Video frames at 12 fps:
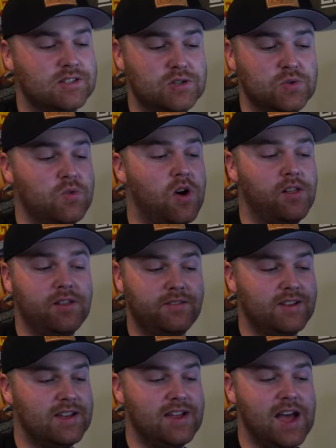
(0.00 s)
do all of
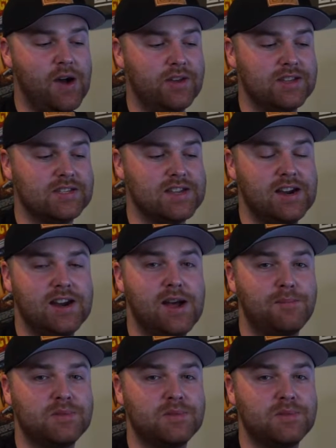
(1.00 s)
it, how he set it up.